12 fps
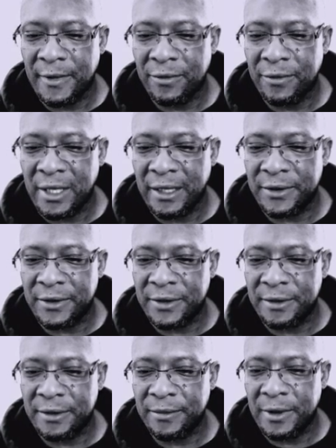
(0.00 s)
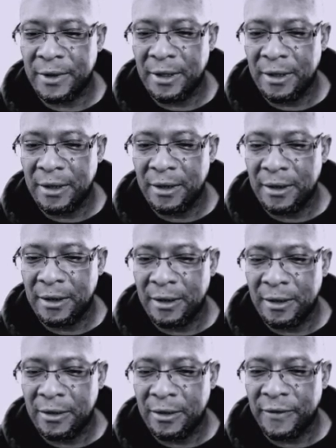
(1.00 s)
Right.
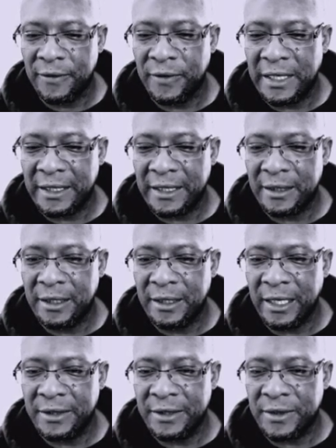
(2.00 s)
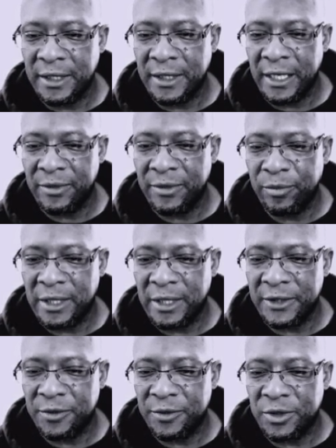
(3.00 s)
Feel like I can get into the game and play
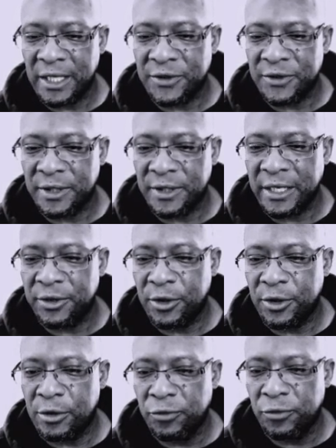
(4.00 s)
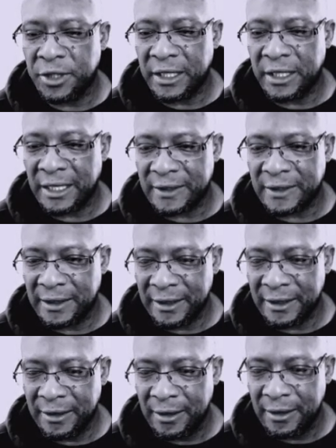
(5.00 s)
some chess. So they're going to go running
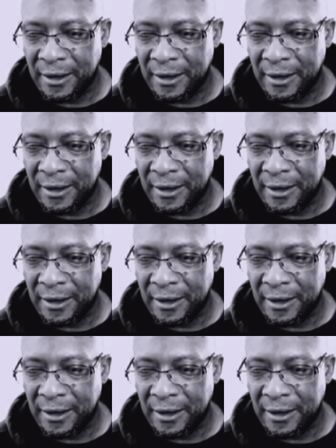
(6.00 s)
castling.